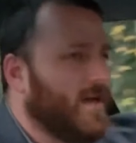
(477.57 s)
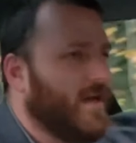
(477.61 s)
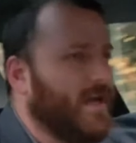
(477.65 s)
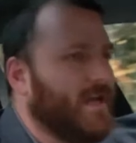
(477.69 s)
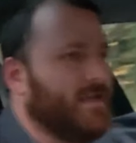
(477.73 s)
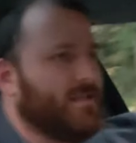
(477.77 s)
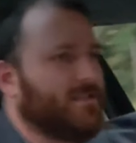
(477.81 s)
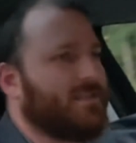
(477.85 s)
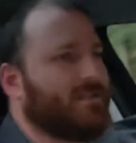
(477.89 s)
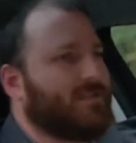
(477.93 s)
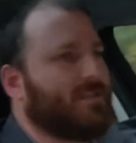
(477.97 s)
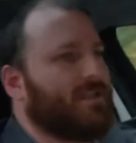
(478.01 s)

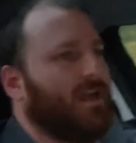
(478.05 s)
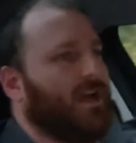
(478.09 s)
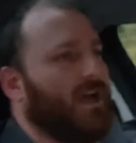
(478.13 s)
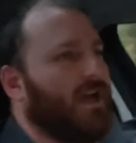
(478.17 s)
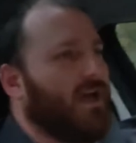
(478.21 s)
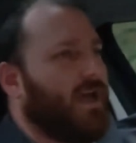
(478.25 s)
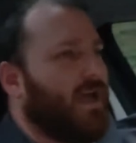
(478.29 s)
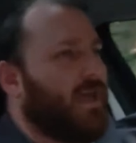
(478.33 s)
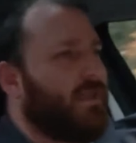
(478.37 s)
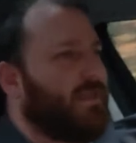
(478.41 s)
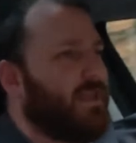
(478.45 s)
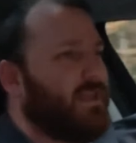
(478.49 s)
It's,
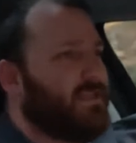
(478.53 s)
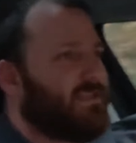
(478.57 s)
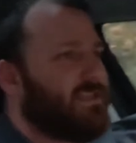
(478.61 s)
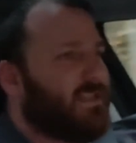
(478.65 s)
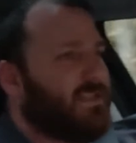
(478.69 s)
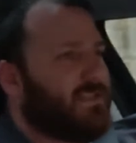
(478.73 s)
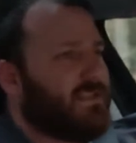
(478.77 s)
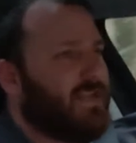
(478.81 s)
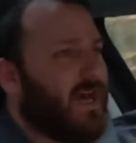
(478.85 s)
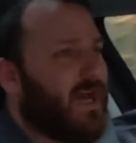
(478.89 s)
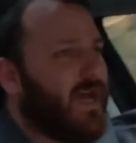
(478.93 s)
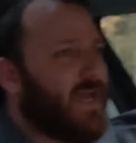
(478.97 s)
I think,
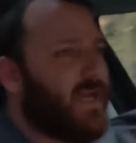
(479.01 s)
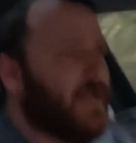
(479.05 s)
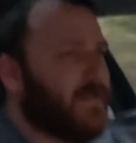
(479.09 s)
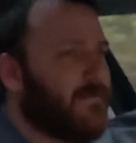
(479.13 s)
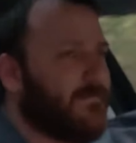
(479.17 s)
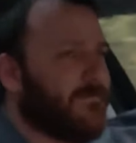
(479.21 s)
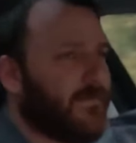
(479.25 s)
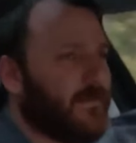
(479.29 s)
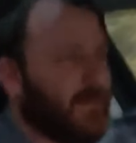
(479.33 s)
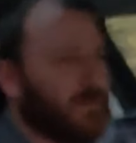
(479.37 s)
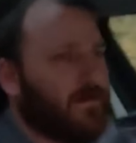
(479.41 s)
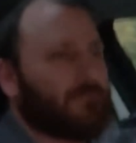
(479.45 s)

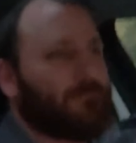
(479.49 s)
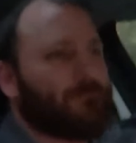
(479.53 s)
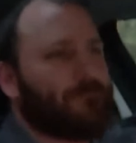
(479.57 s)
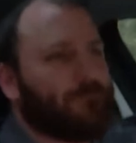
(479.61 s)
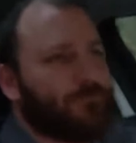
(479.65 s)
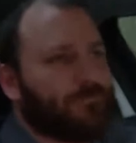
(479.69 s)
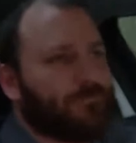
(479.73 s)
designed for